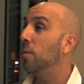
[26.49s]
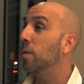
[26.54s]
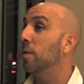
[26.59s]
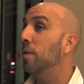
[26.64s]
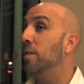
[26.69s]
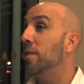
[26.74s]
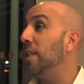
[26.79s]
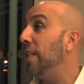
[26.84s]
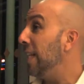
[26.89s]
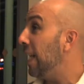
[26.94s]

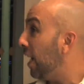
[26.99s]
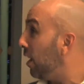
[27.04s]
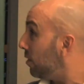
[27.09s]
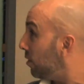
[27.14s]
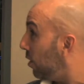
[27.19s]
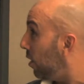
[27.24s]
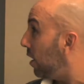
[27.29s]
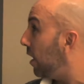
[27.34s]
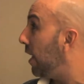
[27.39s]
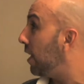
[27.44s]
City
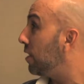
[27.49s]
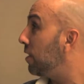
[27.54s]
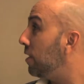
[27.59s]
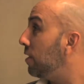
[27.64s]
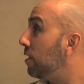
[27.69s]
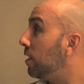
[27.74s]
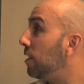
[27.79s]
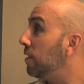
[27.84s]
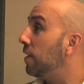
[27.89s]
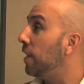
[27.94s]
Council elections
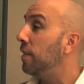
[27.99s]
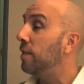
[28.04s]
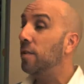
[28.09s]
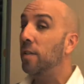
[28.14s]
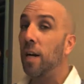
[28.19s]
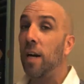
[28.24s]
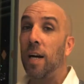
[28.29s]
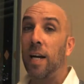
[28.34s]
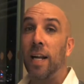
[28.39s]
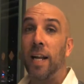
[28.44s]
because I
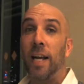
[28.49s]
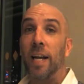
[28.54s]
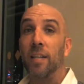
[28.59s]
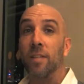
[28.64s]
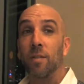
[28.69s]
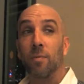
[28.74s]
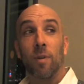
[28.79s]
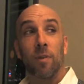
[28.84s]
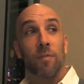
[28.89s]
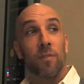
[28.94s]
saw it as
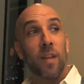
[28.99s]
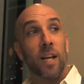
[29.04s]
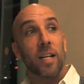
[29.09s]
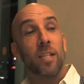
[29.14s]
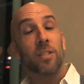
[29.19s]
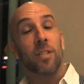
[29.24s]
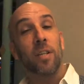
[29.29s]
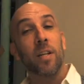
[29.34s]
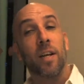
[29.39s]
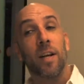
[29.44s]
a
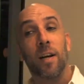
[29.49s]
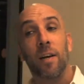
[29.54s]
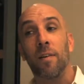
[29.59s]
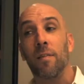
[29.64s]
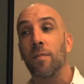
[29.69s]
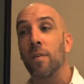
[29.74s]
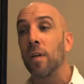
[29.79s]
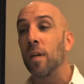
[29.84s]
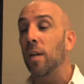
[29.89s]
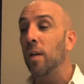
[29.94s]
reflection of
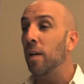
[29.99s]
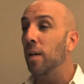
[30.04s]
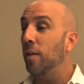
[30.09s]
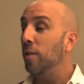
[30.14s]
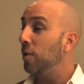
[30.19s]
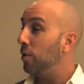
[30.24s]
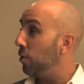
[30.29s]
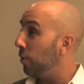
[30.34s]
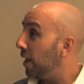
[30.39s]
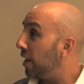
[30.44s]

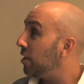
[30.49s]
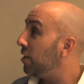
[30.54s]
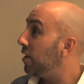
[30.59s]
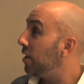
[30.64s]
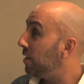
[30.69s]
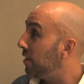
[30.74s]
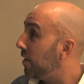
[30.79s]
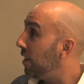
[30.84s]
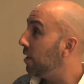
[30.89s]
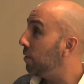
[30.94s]
the direction the
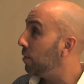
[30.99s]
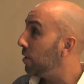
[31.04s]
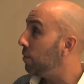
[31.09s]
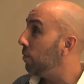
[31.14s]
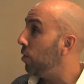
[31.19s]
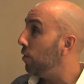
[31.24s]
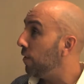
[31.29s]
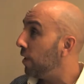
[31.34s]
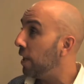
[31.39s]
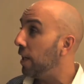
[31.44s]
city was
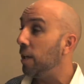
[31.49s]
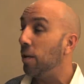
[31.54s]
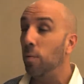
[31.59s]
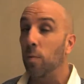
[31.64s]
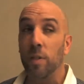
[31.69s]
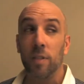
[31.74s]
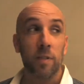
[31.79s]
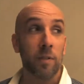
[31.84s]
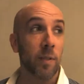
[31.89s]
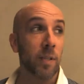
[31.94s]
moving in,
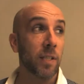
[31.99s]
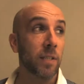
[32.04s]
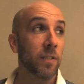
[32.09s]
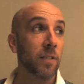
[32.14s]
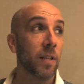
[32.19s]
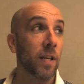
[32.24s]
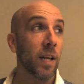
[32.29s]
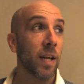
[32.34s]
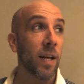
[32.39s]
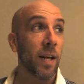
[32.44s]
which was
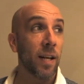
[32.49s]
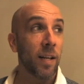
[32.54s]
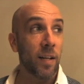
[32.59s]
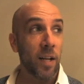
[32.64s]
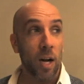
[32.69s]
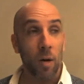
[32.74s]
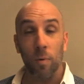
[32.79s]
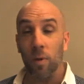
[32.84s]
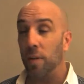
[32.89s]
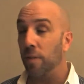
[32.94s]

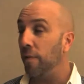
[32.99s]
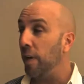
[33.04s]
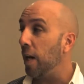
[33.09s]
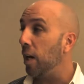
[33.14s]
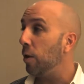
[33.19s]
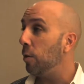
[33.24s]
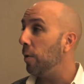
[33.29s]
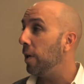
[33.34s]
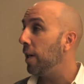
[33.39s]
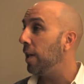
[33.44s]
not really
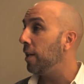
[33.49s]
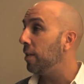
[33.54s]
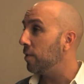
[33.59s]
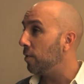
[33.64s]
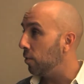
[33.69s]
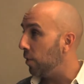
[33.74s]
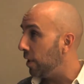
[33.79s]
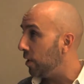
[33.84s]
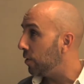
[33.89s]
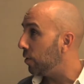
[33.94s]
valuing its
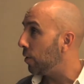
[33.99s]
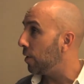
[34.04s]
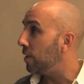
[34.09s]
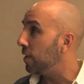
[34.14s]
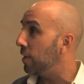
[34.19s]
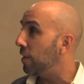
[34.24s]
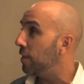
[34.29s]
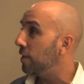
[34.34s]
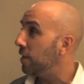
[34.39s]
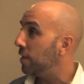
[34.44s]
resources,